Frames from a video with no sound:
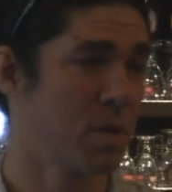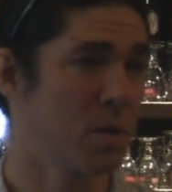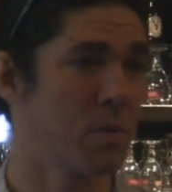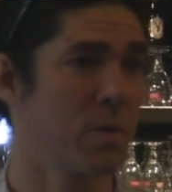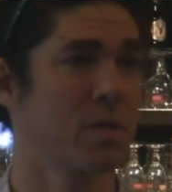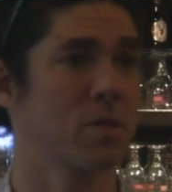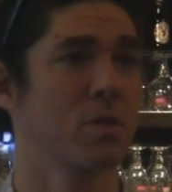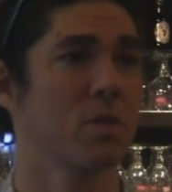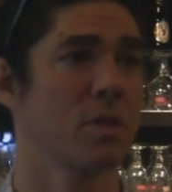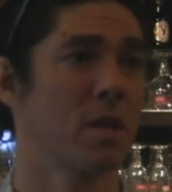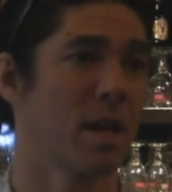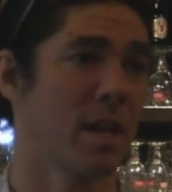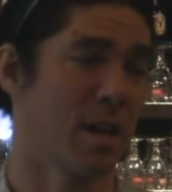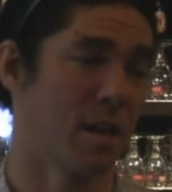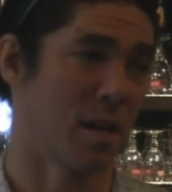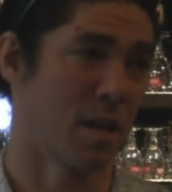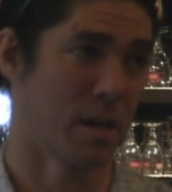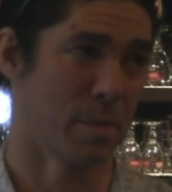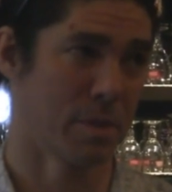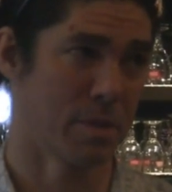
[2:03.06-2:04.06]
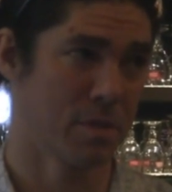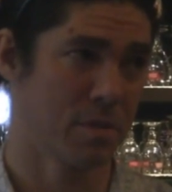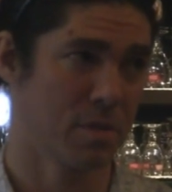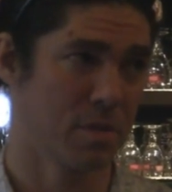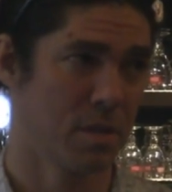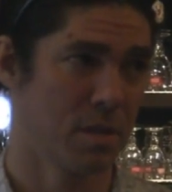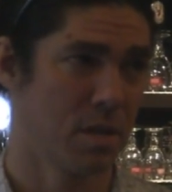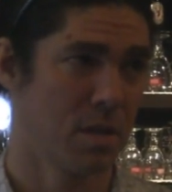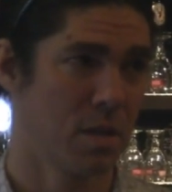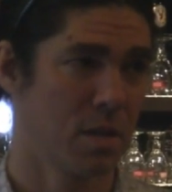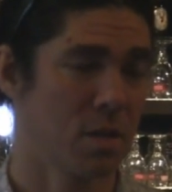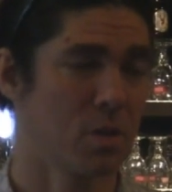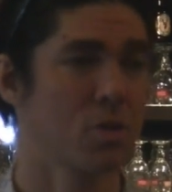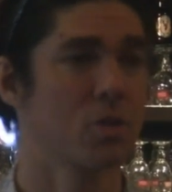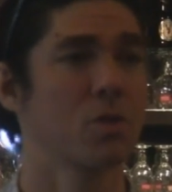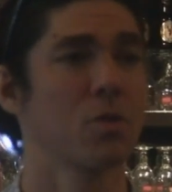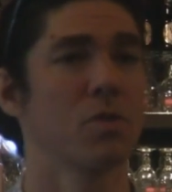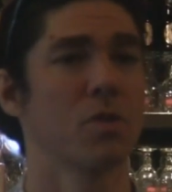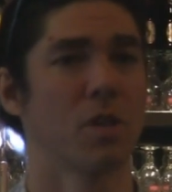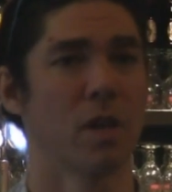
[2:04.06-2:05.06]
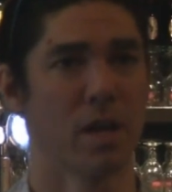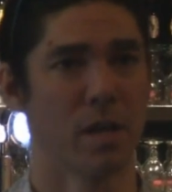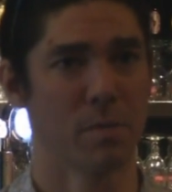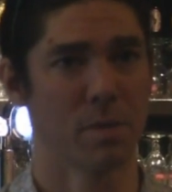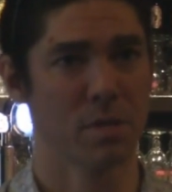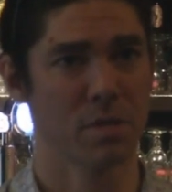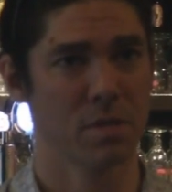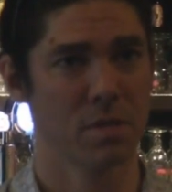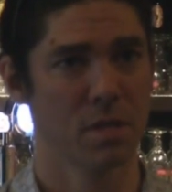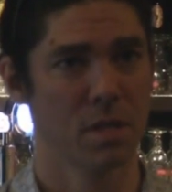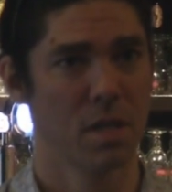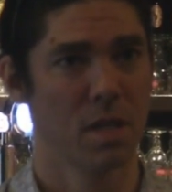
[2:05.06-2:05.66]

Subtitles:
Bitcoins are not anonymous. They're pseudonymous.